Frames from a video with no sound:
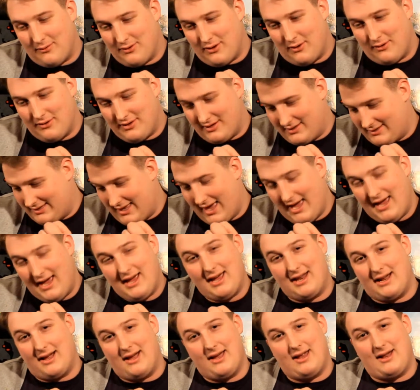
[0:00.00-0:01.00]
this thing
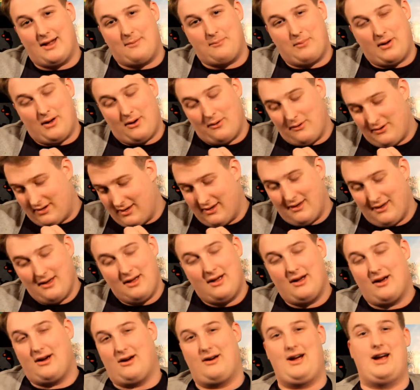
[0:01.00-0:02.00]
in a boat,
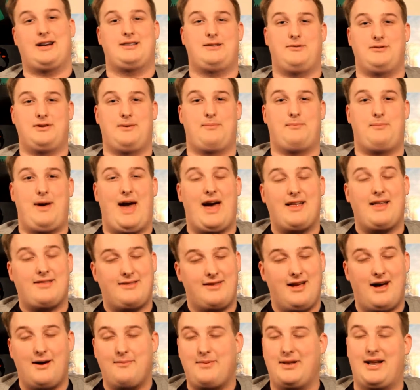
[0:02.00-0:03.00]
or actually it was a
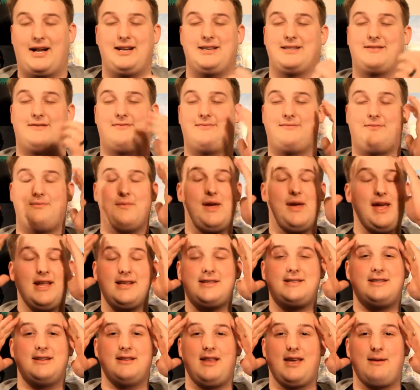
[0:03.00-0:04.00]
bathtub, and I just
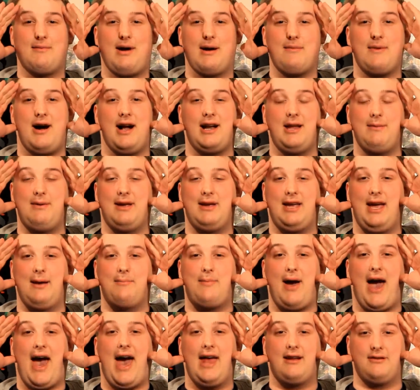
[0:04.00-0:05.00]
instantly in my mind he became
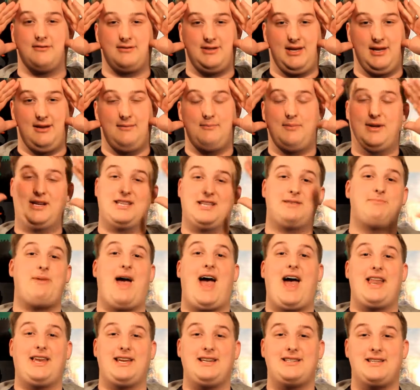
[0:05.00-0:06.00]
Paddington, but it's
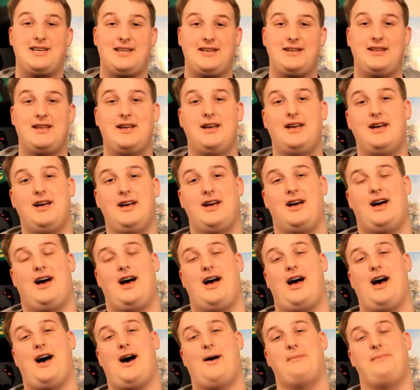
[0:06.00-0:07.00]
Paddington.
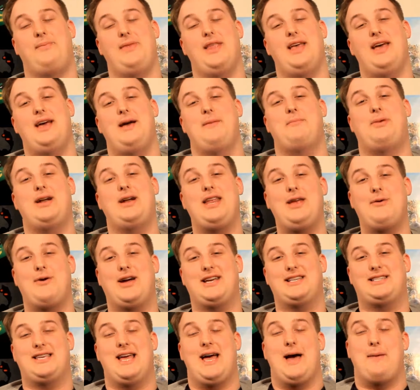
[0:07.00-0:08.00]
But
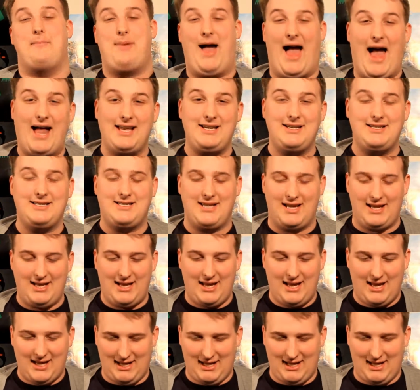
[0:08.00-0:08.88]
anyways, Paddington